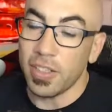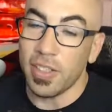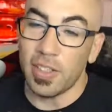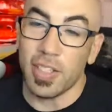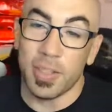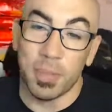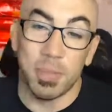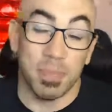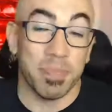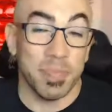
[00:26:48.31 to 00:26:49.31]
It's
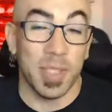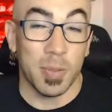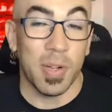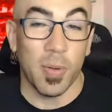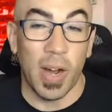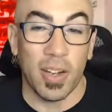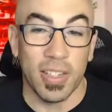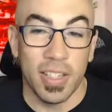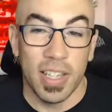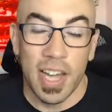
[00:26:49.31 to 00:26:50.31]
pretty
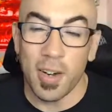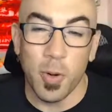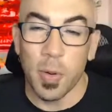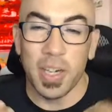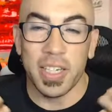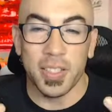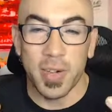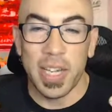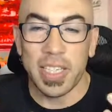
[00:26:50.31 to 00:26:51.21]
wild. I don't know what it is, right?